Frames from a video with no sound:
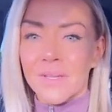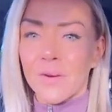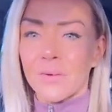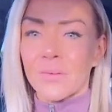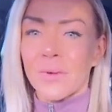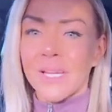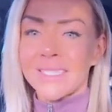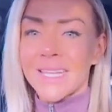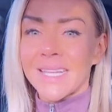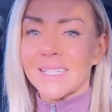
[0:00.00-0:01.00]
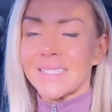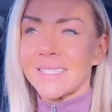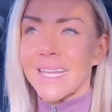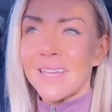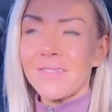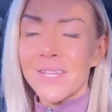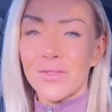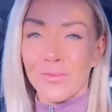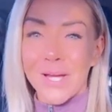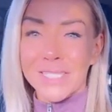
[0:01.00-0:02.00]
So it's like saving
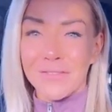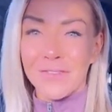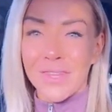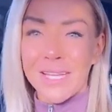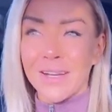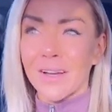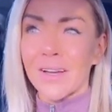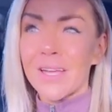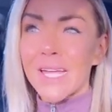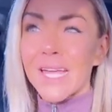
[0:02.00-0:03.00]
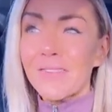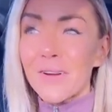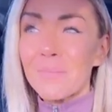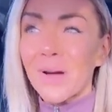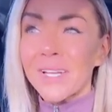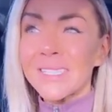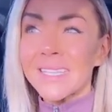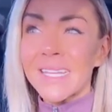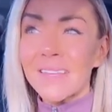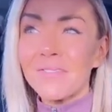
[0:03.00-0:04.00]
the rest for later. If our body,
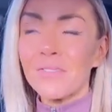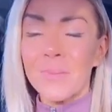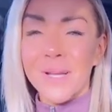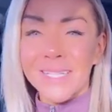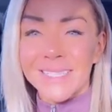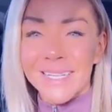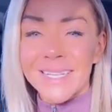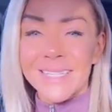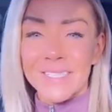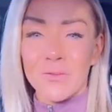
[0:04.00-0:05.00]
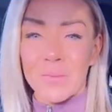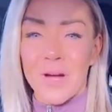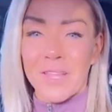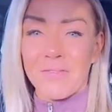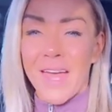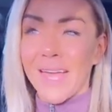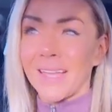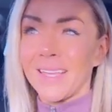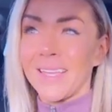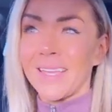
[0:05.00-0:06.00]
think if your body didn't store body fat,